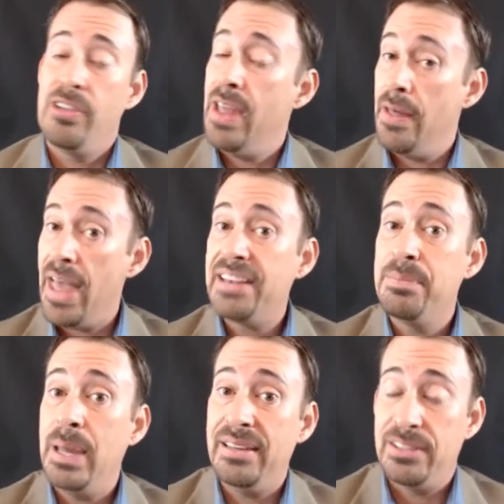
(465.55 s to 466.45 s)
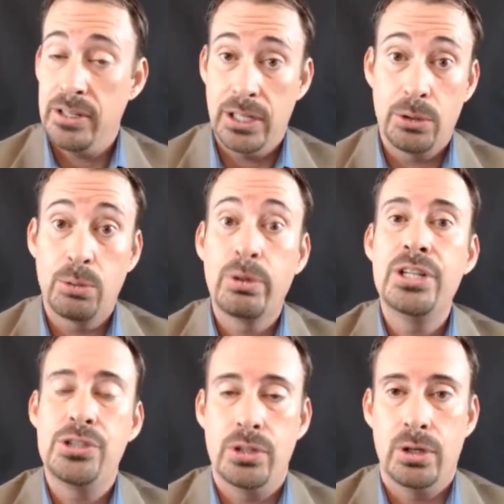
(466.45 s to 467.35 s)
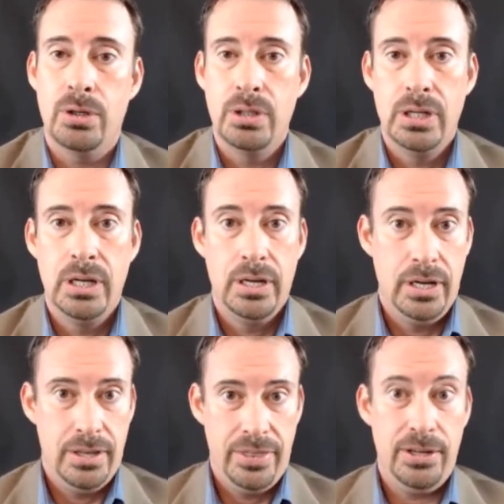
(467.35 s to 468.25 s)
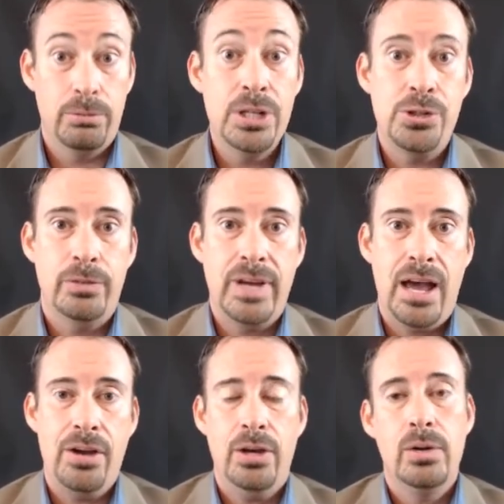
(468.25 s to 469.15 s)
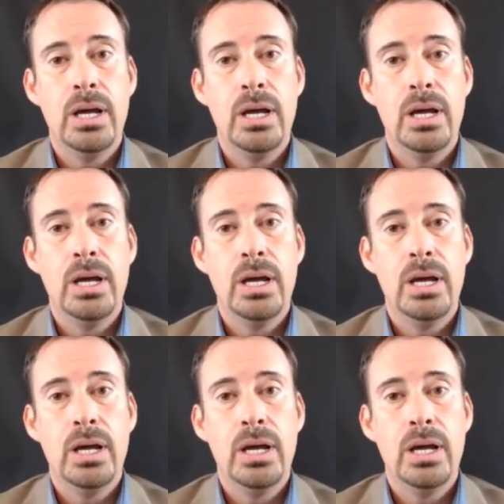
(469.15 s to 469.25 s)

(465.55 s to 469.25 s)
Now that's based on the original value.